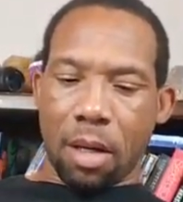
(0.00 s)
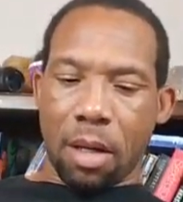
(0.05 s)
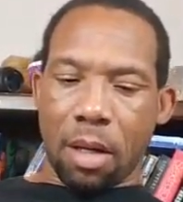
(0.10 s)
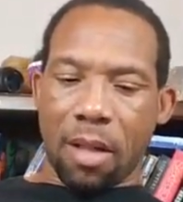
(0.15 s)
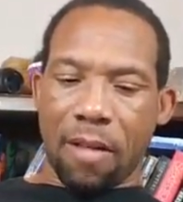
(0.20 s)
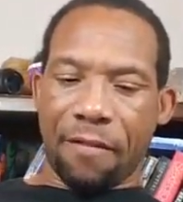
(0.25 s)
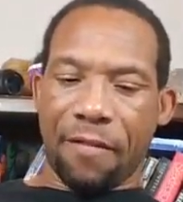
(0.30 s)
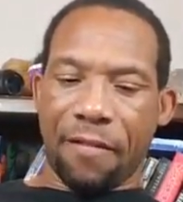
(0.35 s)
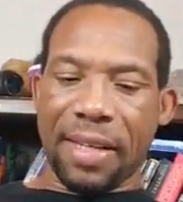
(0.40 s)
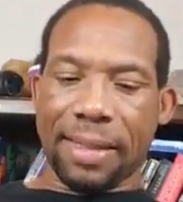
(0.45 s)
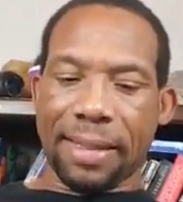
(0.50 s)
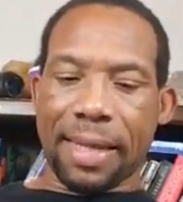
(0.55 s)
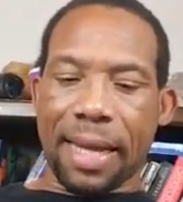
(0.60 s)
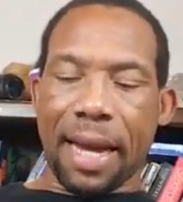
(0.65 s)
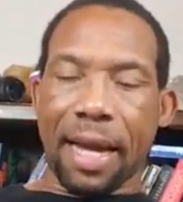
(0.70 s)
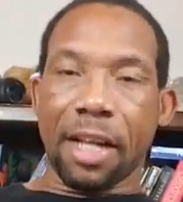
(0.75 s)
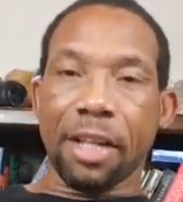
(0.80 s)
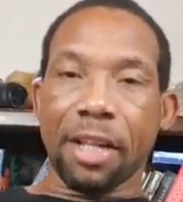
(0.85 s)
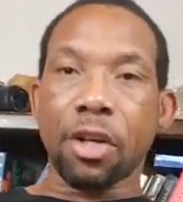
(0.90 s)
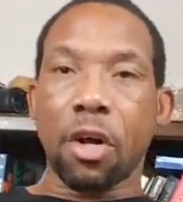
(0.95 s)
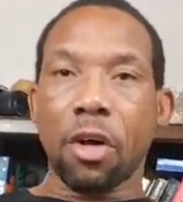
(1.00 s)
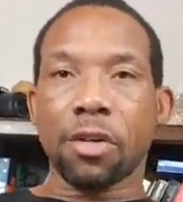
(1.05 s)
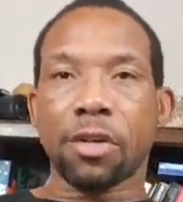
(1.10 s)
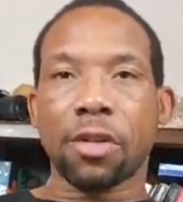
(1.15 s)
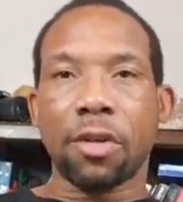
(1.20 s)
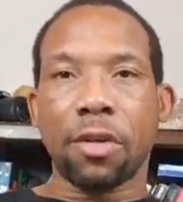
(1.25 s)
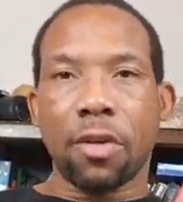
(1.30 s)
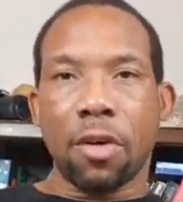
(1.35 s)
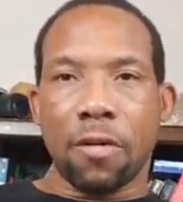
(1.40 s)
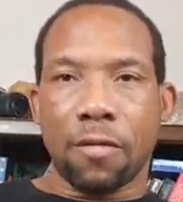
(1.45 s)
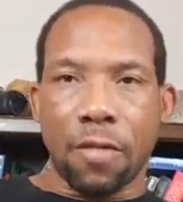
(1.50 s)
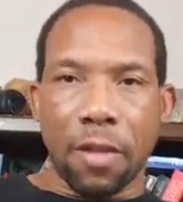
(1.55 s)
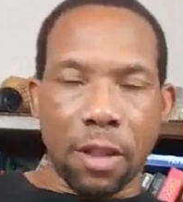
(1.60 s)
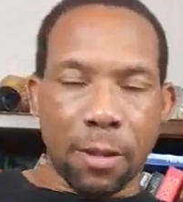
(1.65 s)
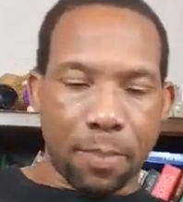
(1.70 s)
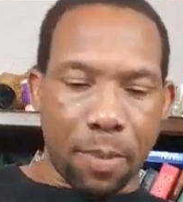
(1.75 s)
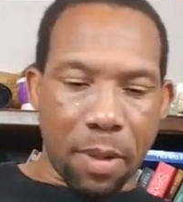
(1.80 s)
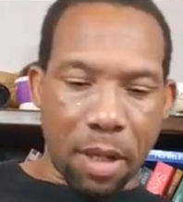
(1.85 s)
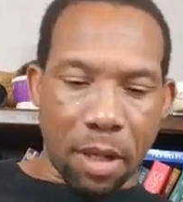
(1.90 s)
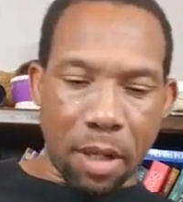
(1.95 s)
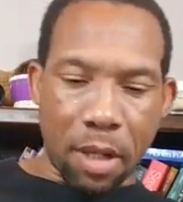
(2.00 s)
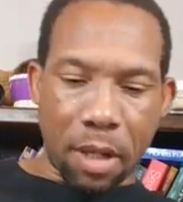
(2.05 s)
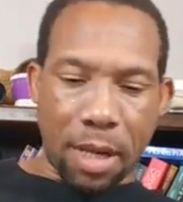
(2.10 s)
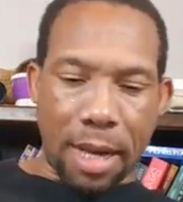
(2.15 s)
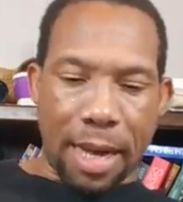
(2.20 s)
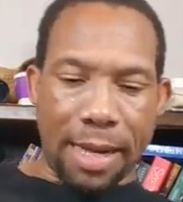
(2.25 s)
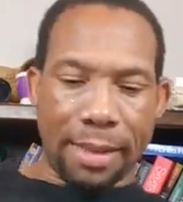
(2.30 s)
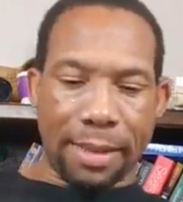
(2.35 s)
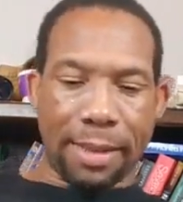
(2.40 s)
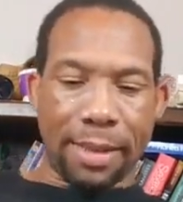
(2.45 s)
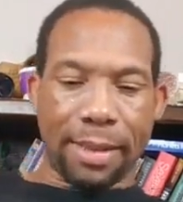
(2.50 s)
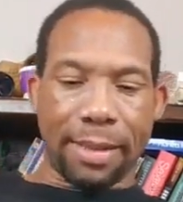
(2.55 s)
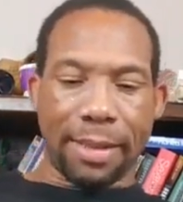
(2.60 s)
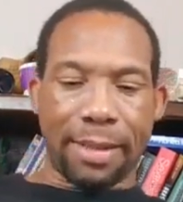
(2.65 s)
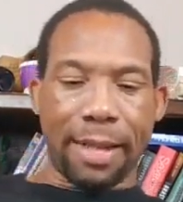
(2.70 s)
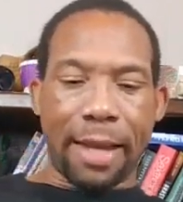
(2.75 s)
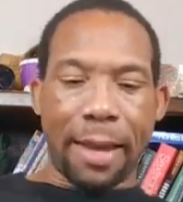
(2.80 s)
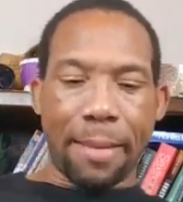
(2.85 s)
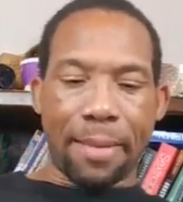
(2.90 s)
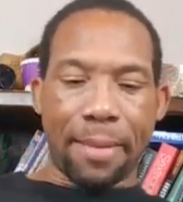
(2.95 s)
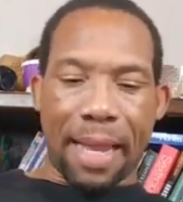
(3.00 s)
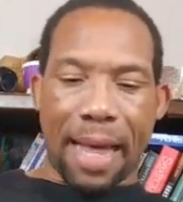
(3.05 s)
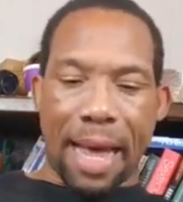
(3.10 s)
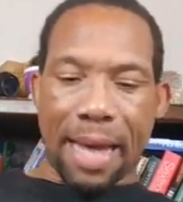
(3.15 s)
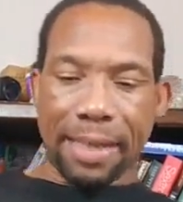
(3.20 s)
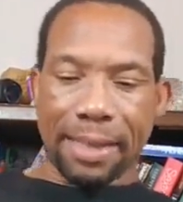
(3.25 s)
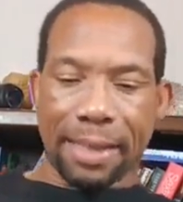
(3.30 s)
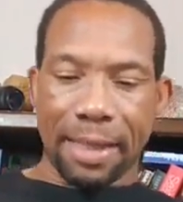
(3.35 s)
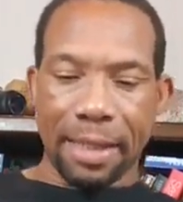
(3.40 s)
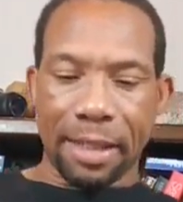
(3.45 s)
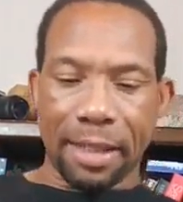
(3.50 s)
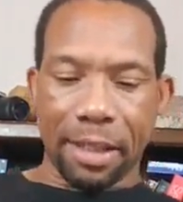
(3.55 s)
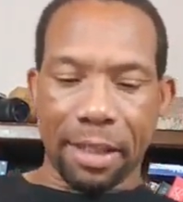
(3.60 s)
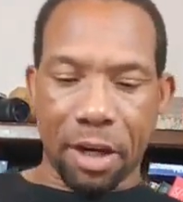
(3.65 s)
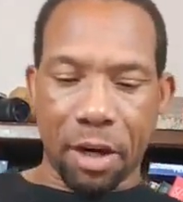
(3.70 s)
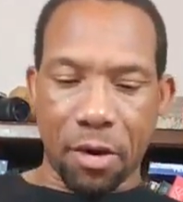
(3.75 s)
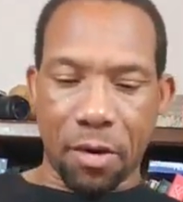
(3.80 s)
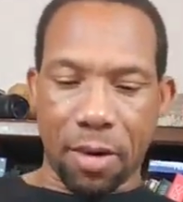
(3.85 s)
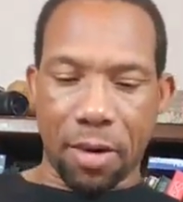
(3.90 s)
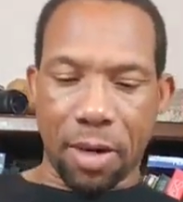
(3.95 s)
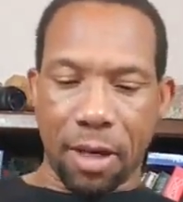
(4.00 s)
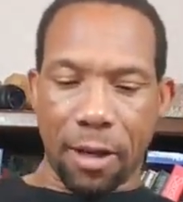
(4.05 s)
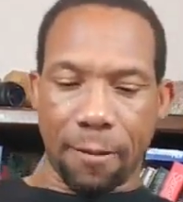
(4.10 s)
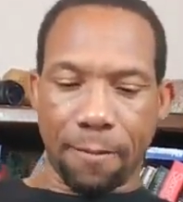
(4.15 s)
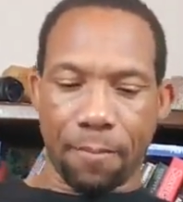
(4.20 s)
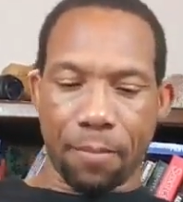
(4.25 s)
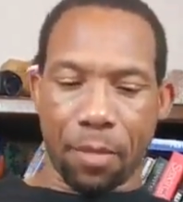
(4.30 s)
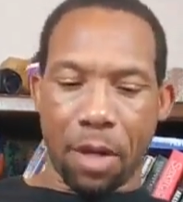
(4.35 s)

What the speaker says: The fixed sign is also known in this book as the stabilizing security.